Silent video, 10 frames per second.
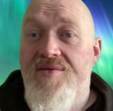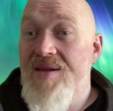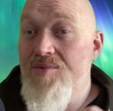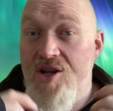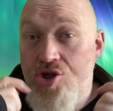They
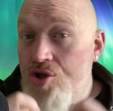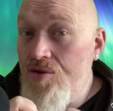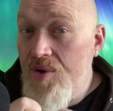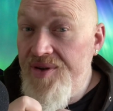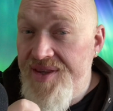might
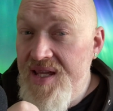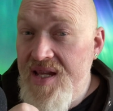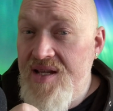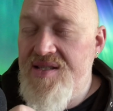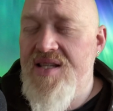chew on
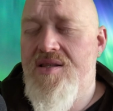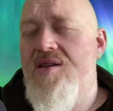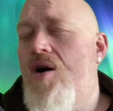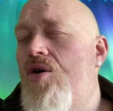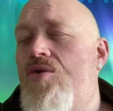things. There's a
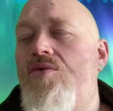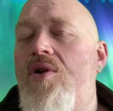whole